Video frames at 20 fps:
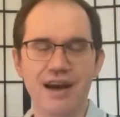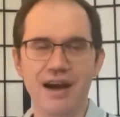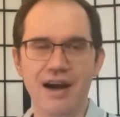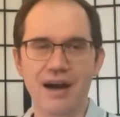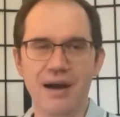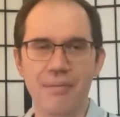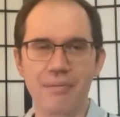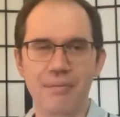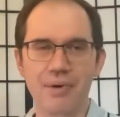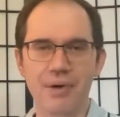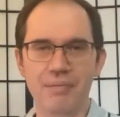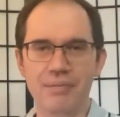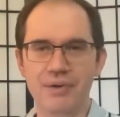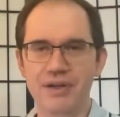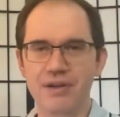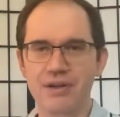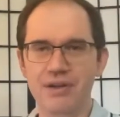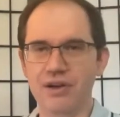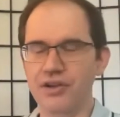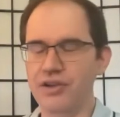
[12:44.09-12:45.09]
But
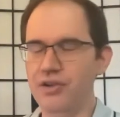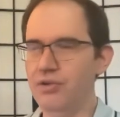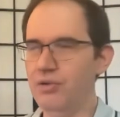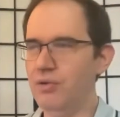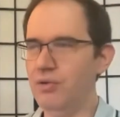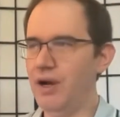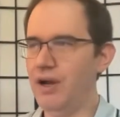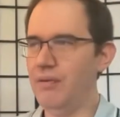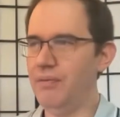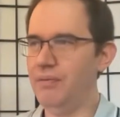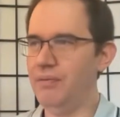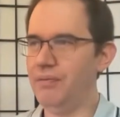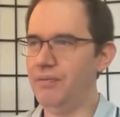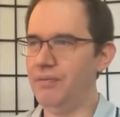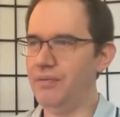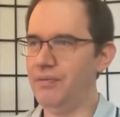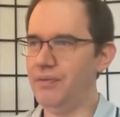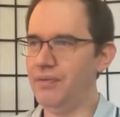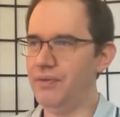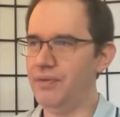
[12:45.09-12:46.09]
Bill, are you
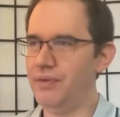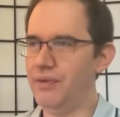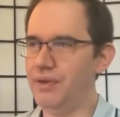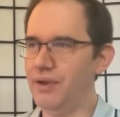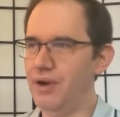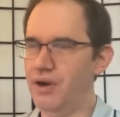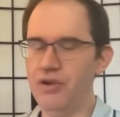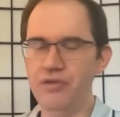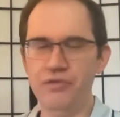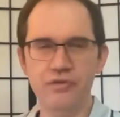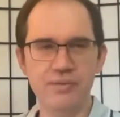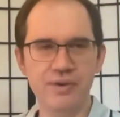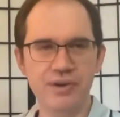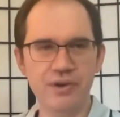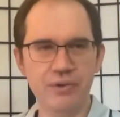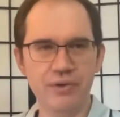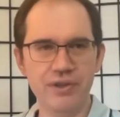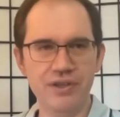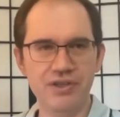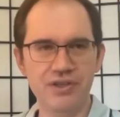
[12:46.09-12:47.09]

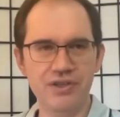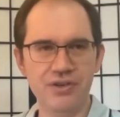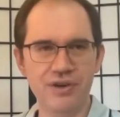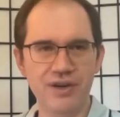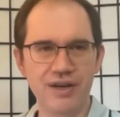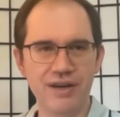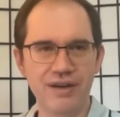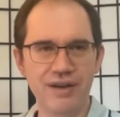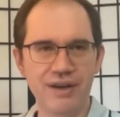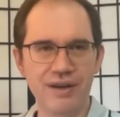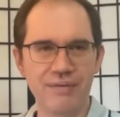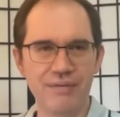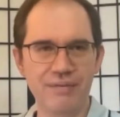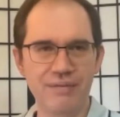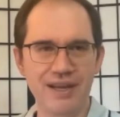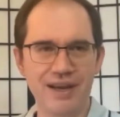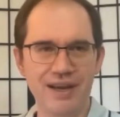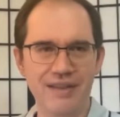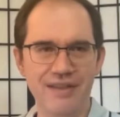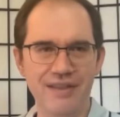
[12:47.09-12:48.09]
familiar with the story
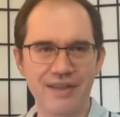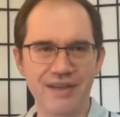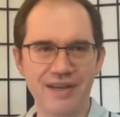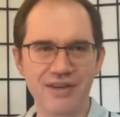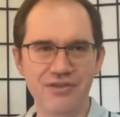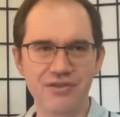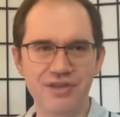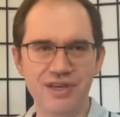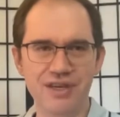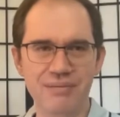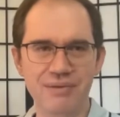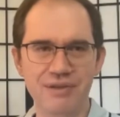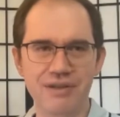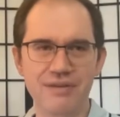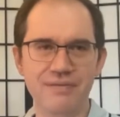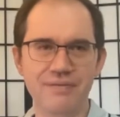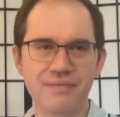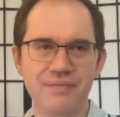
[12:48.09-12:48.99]
behind the Connectra template?